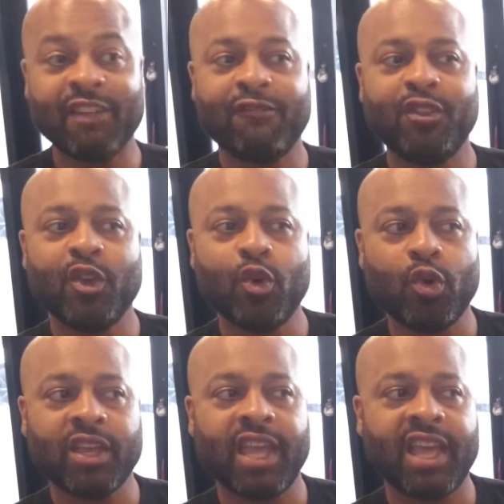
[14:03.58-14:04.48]
if
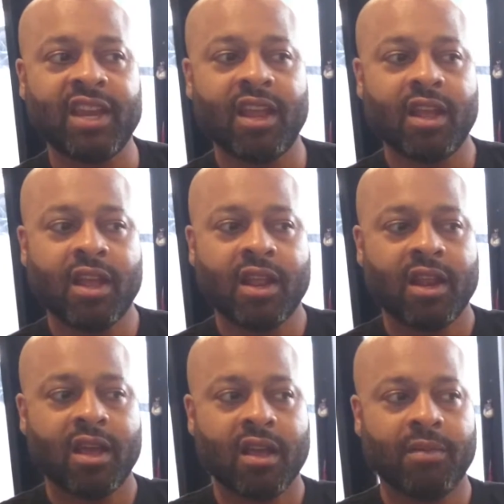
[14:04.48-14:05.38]
you can
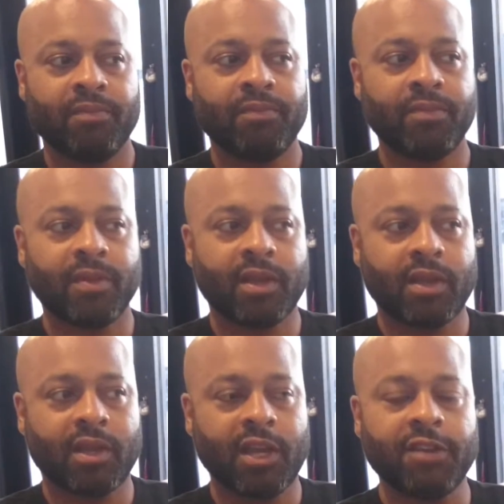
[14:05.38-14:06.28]

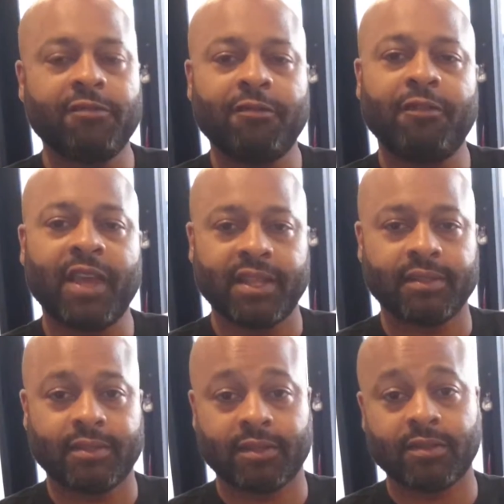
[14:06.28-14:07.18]

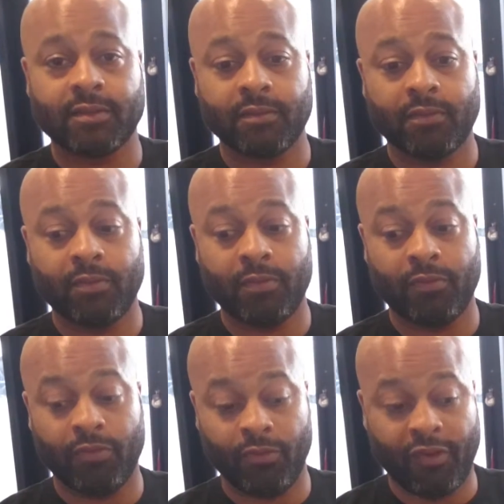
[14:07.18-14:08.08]
convince
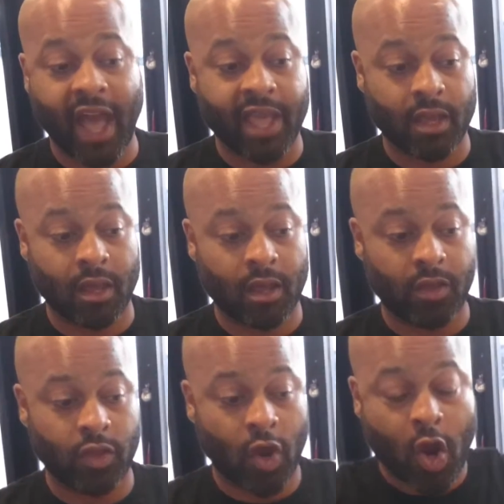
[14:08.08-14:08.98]
via
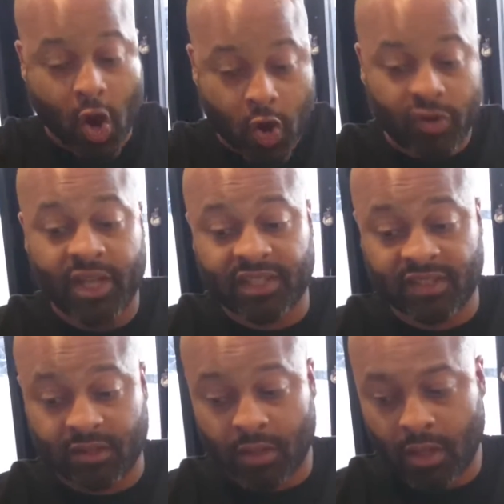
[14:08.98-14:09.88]
your
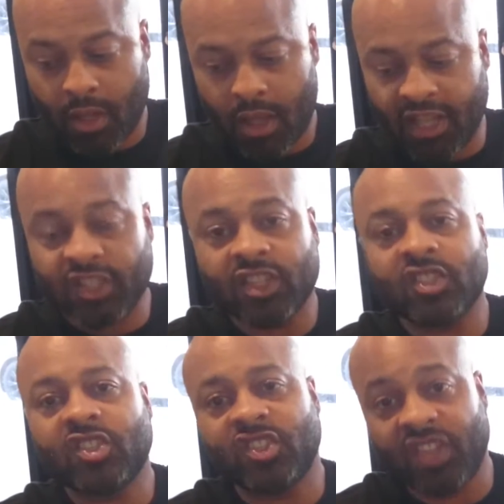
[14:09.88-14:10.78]
earnest and
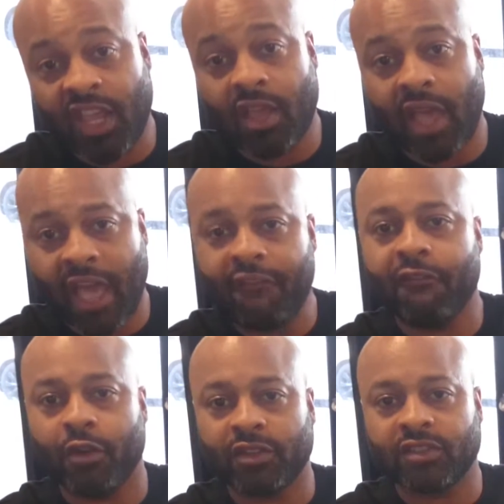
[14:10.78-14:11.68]
sincere
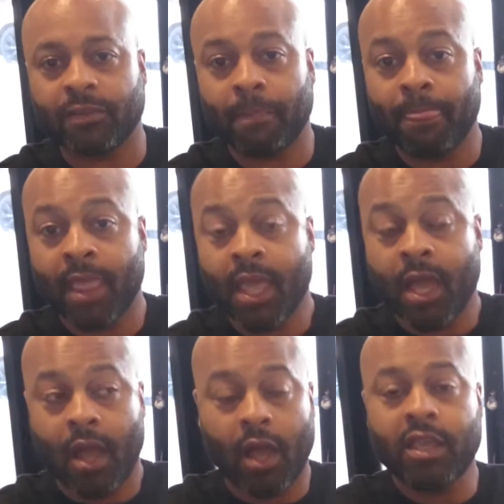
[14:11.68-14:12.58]
efforts
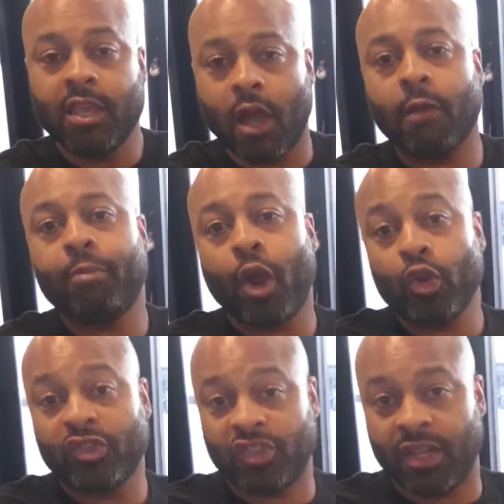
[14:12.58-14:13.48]
a young
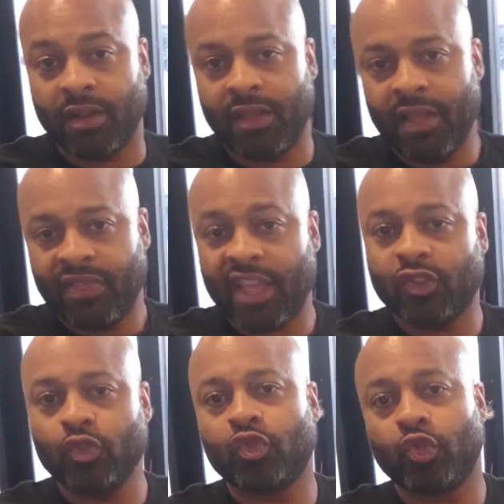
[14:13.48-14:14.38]
person
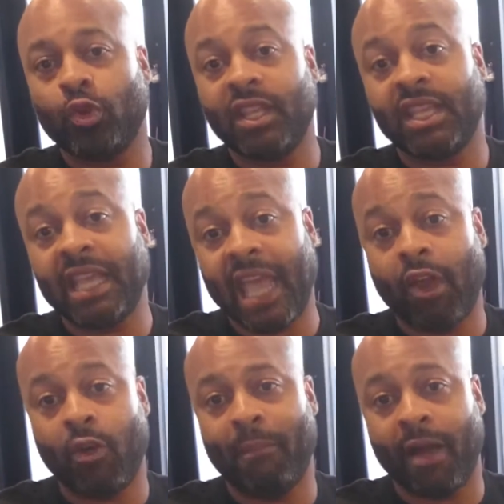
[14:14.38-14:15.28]
that you truly
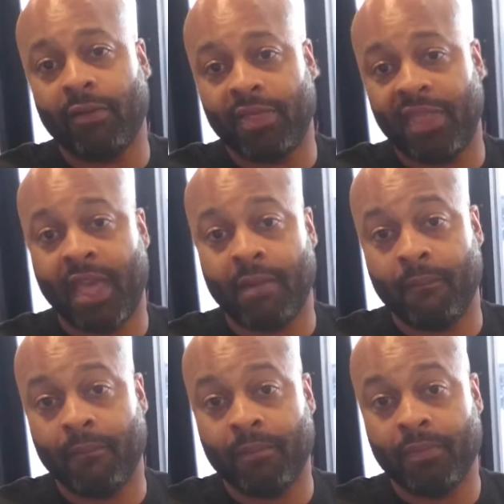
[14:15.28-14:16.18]
care about them,
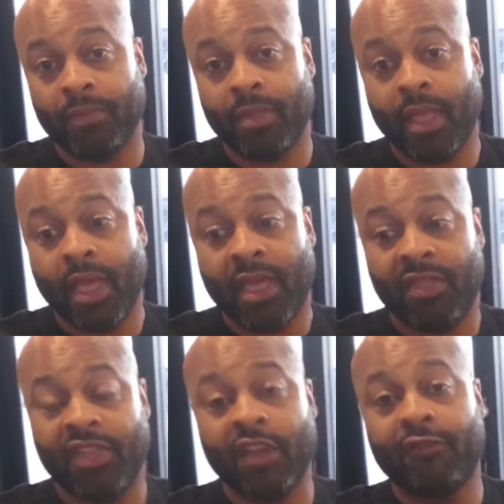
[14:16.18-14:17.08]

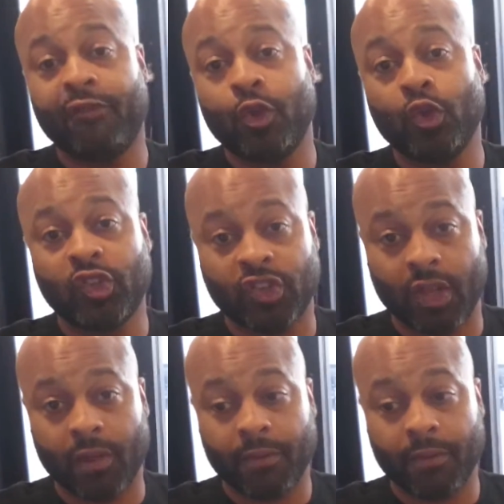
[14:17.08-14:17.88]
their future,